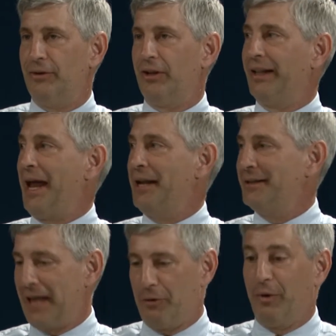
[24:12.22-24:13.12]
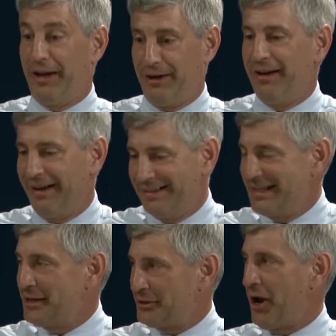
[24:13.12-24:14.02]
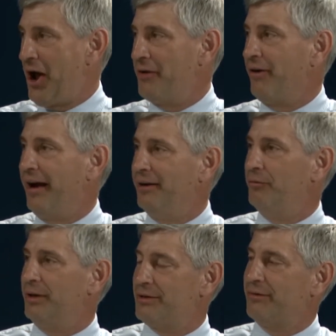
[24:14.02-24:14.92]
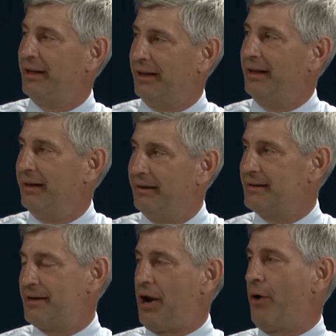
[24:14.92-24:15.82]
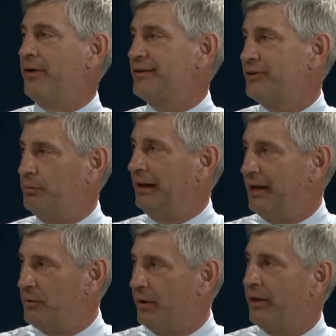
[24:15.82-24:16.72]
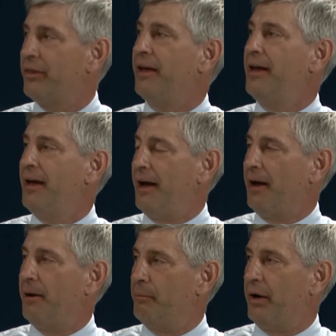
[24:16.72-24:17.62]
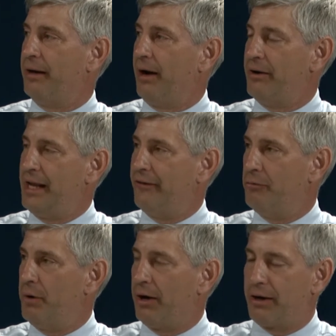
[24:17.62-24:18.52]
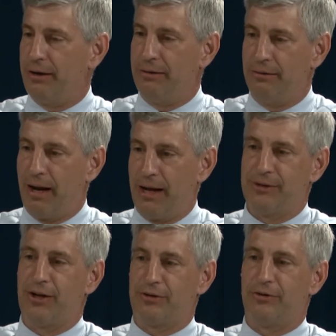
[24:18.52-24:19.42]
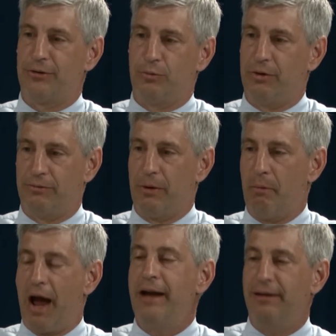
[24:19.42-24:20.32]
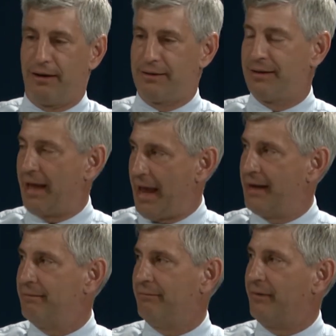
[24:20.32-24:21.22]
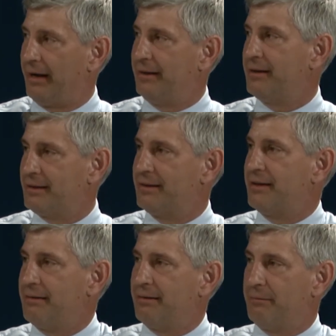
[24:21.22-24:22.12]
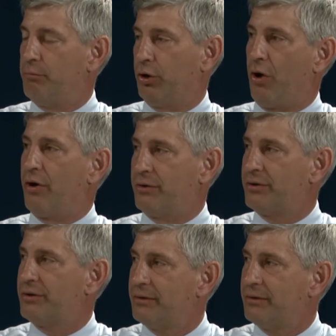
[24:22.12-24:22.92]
the land that we exist on, right, which really isn't ours to begin with, uh, right. but our Native American ancestors would remind us that, right, right. this is, belongs